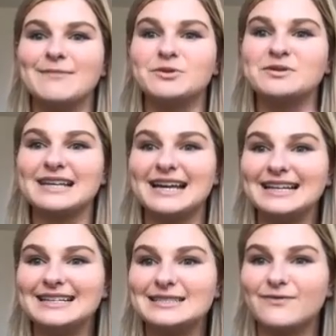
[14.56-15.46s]

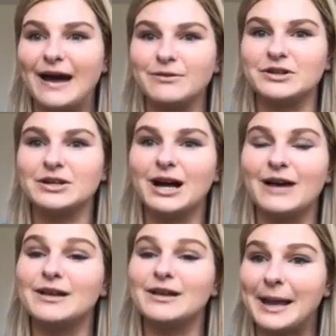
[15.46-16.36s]
Roseann is founder
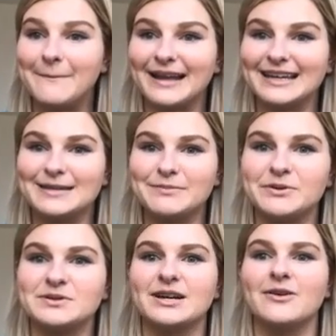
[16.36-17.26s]
of Glam by Lady
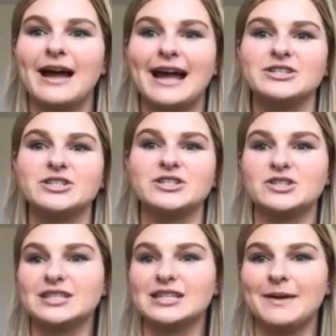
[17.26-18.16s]
Puzo, and she's
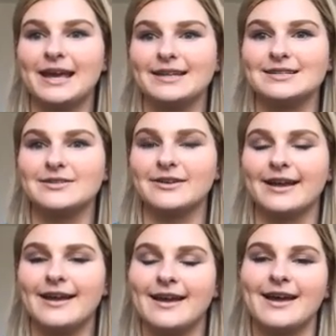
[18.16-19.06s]
just going to be answering
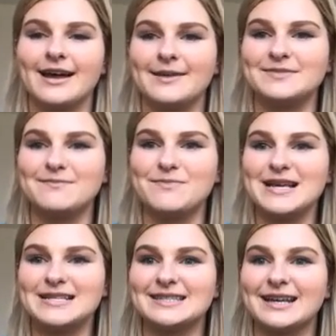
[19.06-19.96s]
some
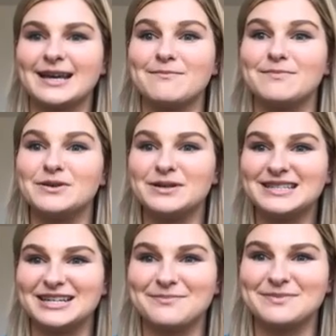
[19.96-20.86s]
basic beauty
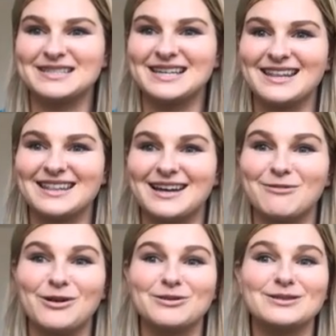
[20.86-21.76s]
tips that
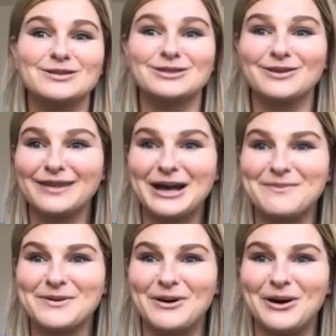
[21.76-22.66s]
will certainly
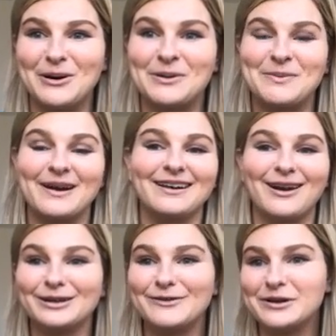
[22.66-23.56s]
help you all prepare, not
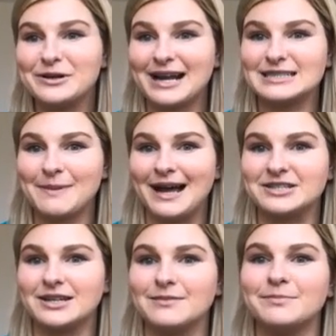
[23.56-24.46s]
only for your next
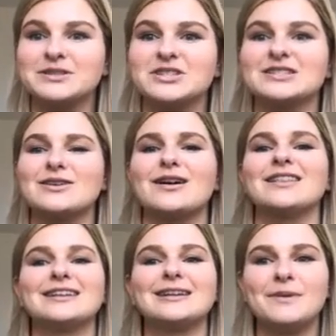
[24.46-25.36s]
pageant, but to just look a
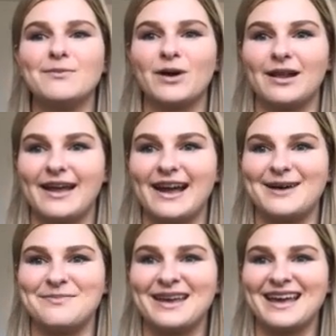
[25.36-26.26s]
little bit more
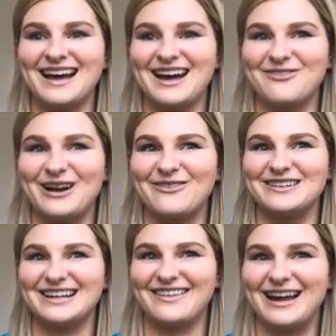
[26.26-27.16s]
glam for
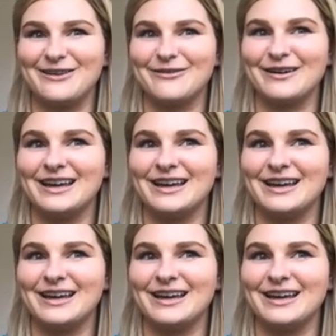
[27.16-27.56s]
everyday life.